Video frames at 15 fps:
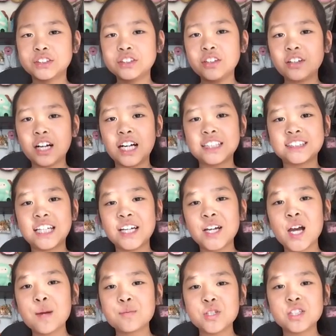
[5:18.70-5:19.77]
So guys,
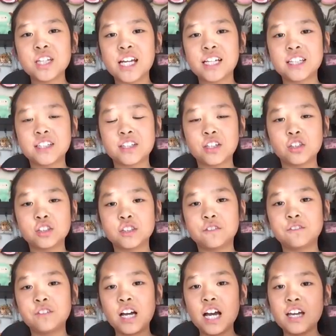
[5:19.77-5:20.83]
I hope you liked those
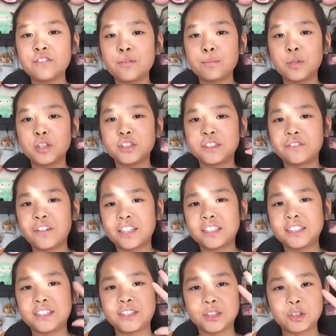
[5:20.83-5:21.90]
5 most
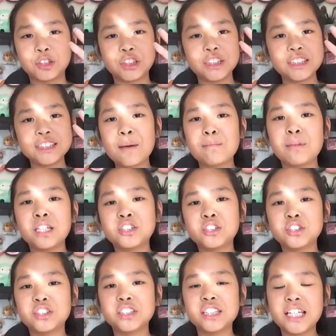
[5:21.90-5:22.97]
affected squishies. Make
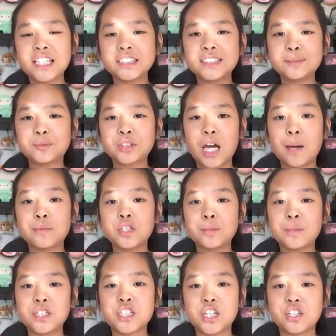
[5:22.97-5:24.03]
sure to like and subscribe to
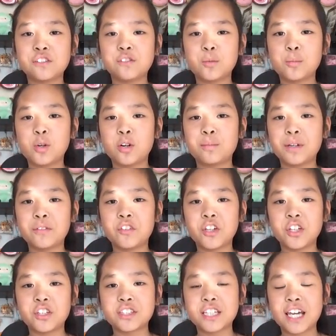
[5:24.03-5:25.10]
my channel for more of my
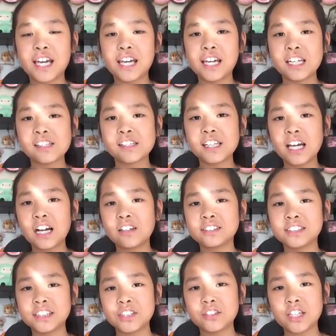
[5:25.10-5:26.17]
videos. And yeah, I'll
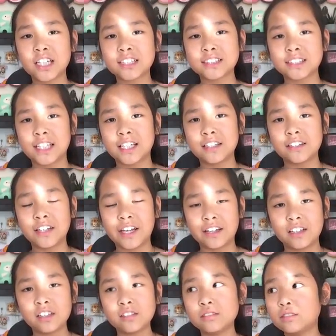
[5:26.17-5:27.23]
see you guys
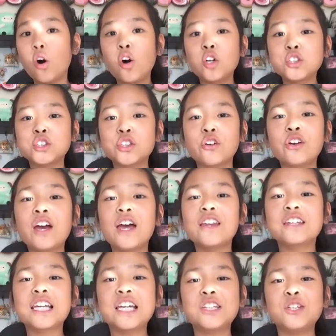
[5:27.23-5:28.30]
later. Also,
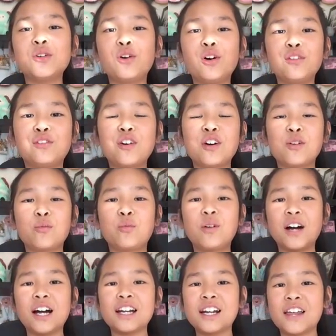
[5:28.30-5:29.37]
thank you all for
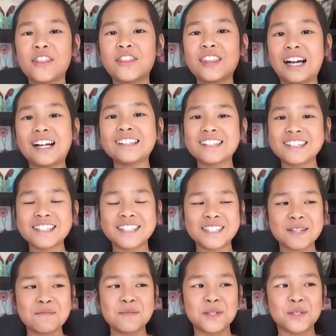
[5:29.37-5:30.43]
1,000
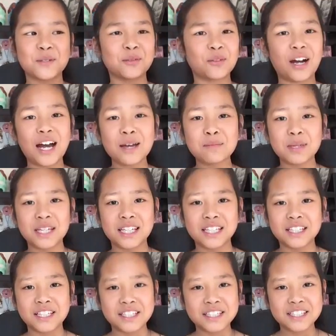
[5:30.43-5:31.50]

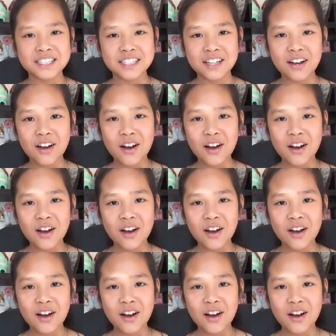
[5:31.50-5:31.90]
subscribers.